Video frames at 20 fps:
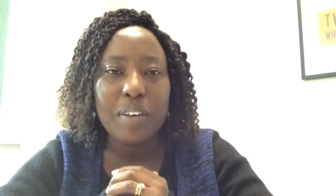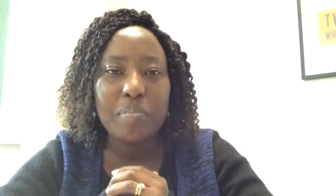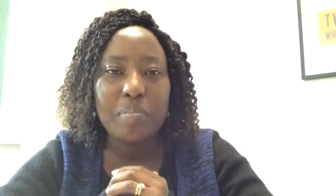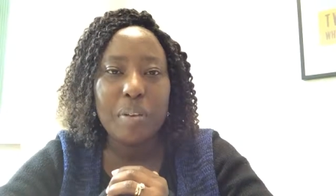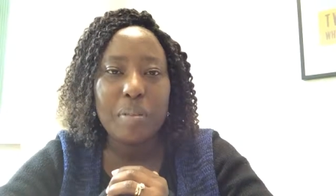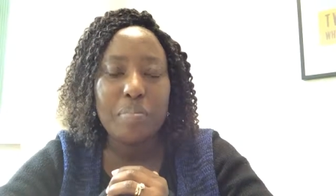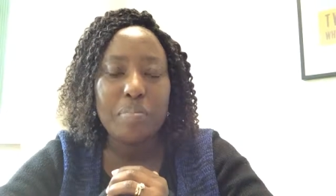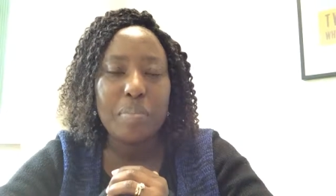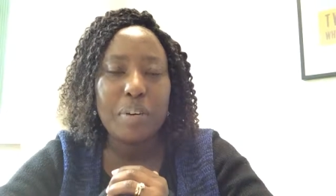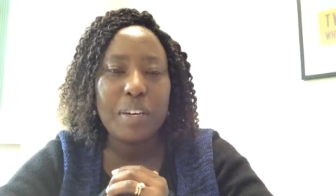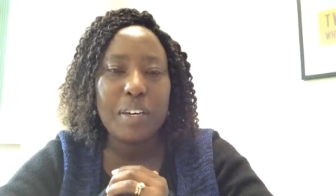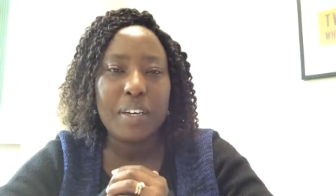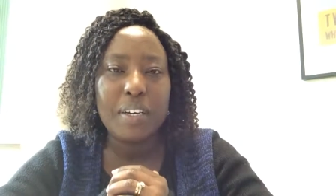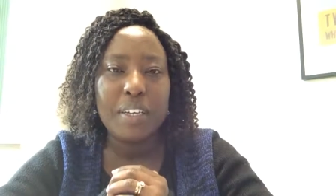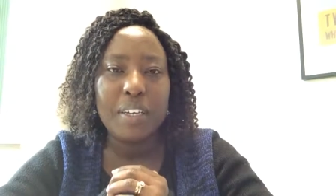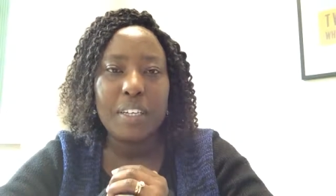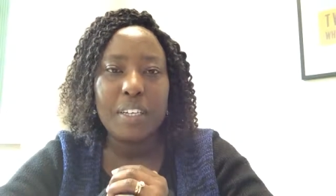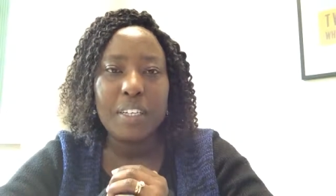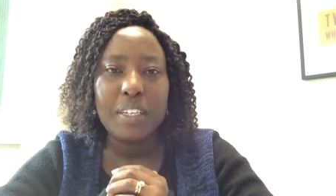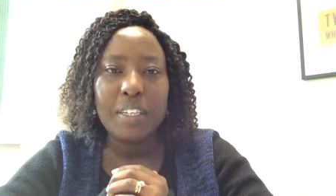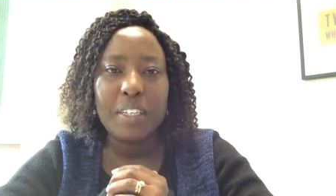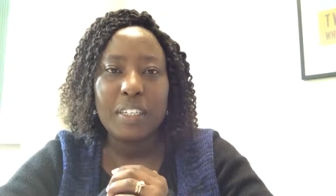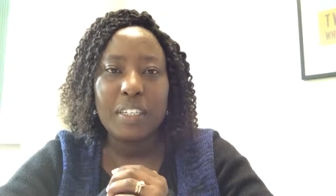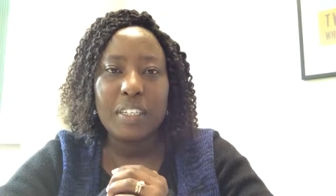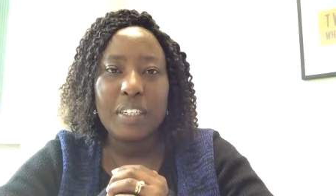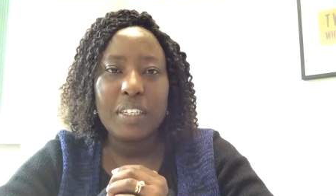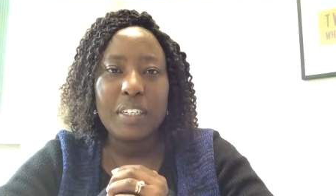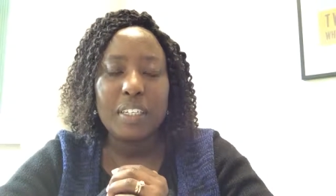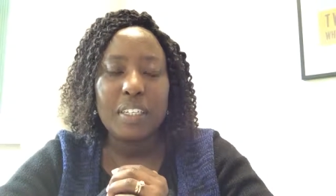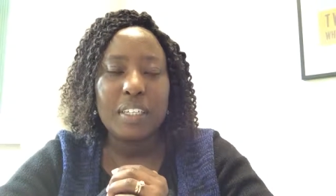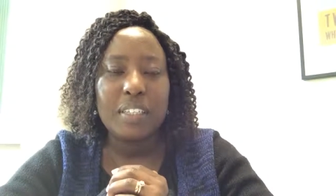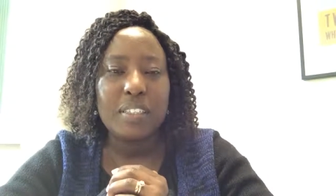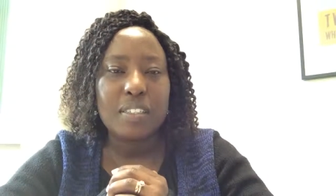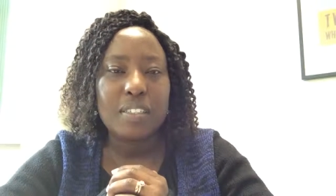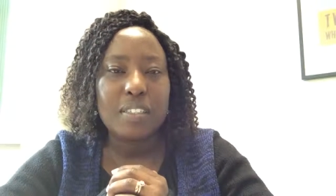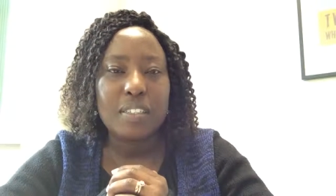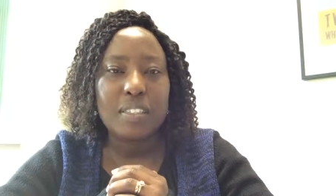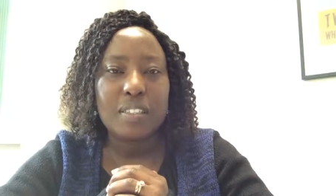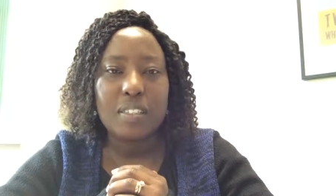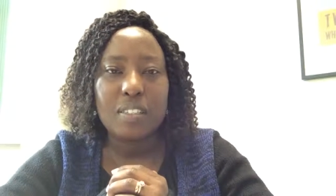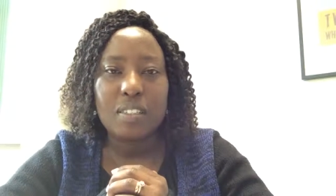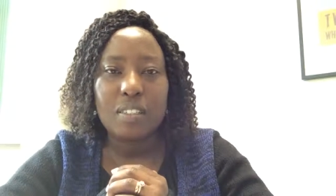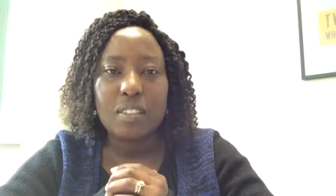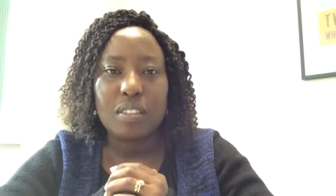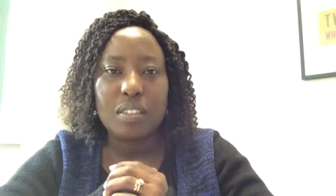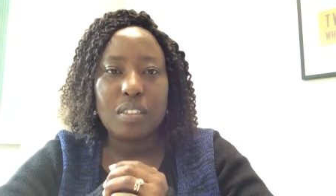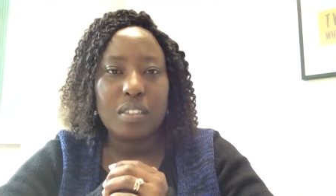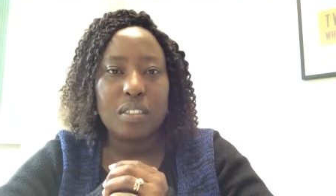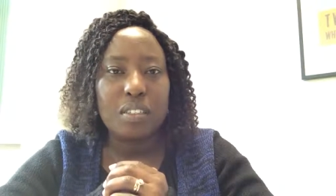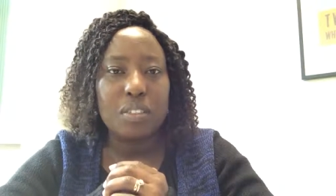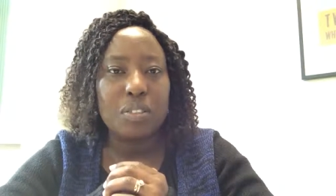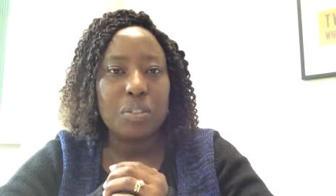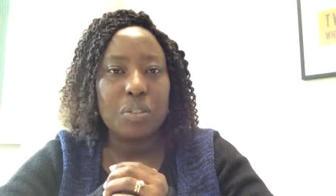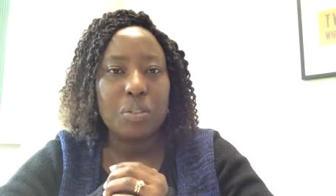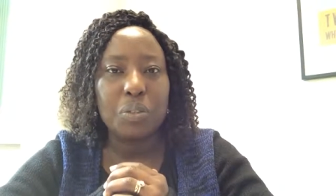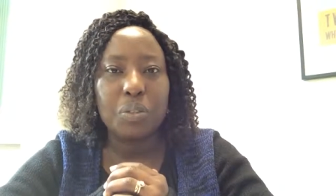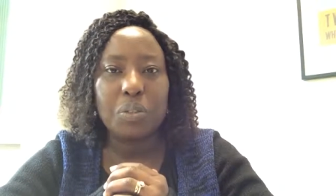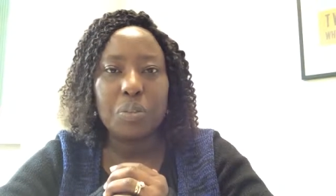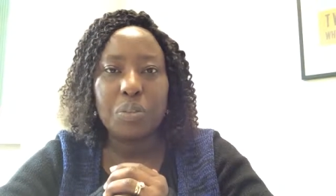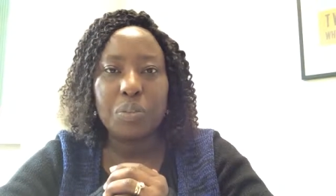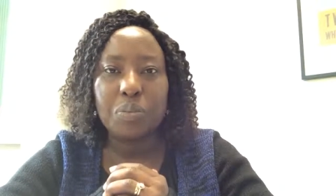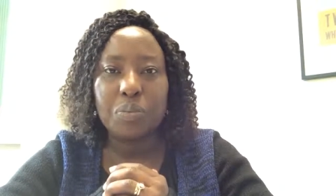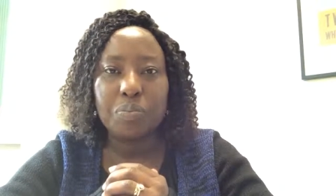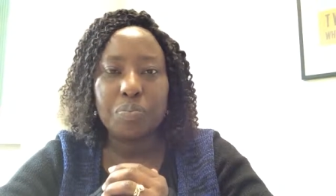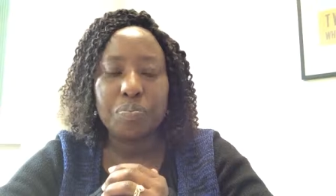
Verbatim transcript: member, as a, you know,